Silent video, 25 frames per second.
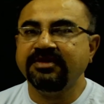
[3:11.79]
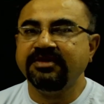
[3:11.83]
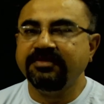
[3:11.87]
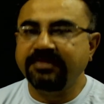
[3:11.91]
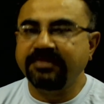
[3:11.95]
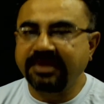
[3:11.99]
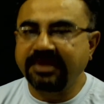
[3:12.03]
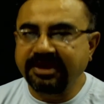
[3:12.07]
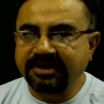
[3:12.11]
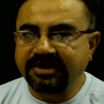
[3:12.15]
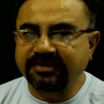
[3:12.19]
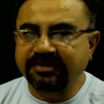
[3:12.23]

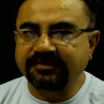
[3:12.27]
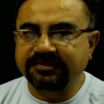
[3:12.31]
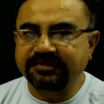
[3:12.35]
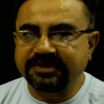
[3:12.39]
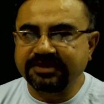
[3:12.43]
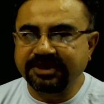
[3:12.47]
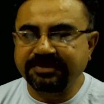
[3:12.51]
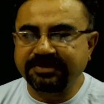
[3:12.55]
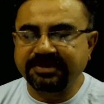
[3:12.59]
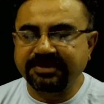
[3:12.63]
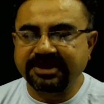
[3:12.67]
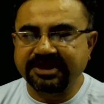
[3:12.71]
Many of
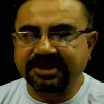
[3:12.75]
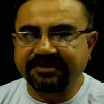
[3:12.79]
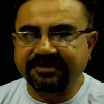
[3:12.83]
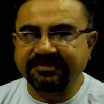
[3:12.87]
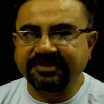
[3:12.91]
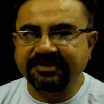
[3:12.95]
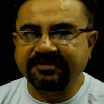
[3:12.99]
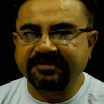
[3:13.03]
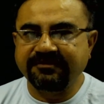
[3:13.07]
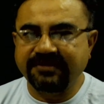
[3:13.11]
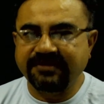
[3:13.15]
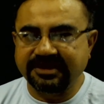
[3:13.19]
them are
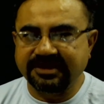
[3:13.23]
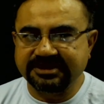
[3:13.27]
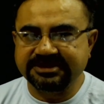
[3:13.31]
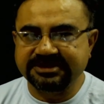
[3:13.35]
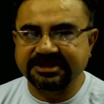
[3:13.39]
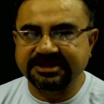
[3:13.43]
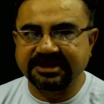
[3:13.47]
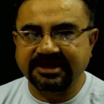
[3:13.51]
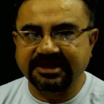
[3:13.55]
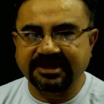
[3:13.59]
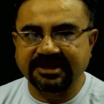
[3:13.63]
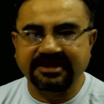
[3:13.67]
having
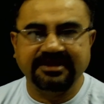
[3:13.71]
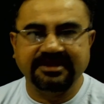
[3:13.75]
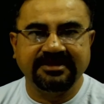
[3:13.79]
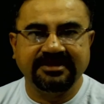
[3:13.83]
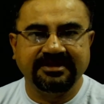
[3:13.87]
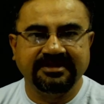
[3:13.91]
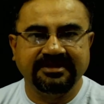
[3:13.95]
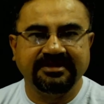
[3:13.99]
flagella,